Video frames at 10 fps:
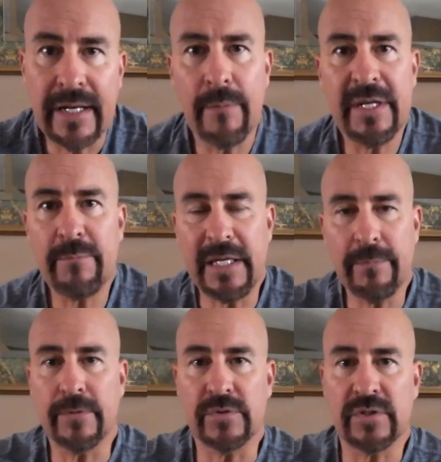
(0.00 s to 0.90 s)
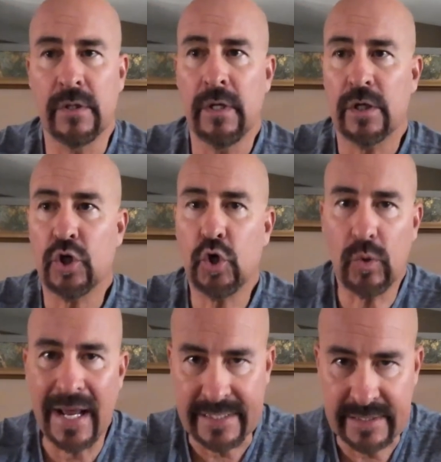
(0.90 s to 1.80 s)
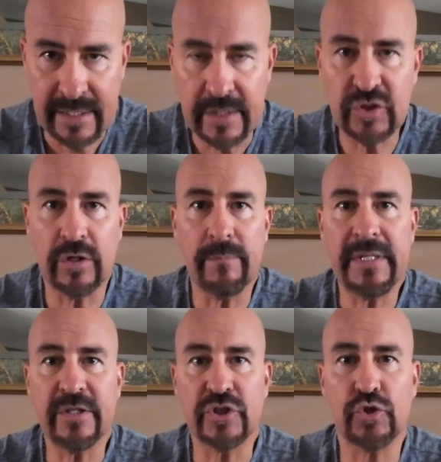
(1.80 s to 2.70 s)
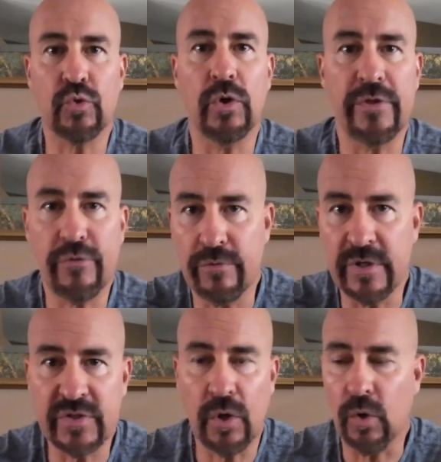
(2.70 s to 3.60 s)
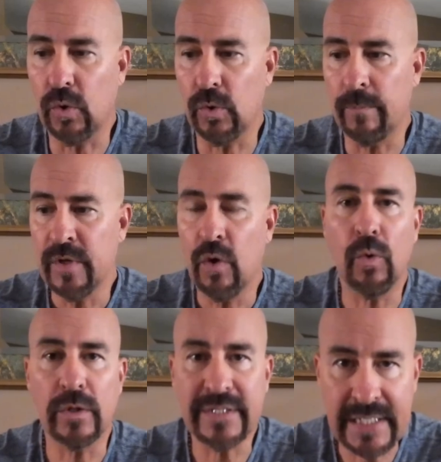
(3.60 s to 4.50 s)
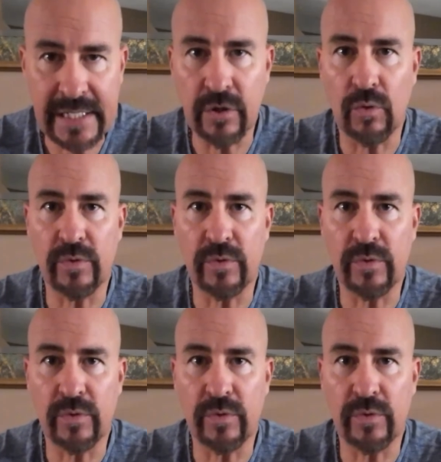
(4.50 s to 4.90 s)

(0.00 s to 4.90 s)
How many people's credit is going to be destroyed through this whole ordeal,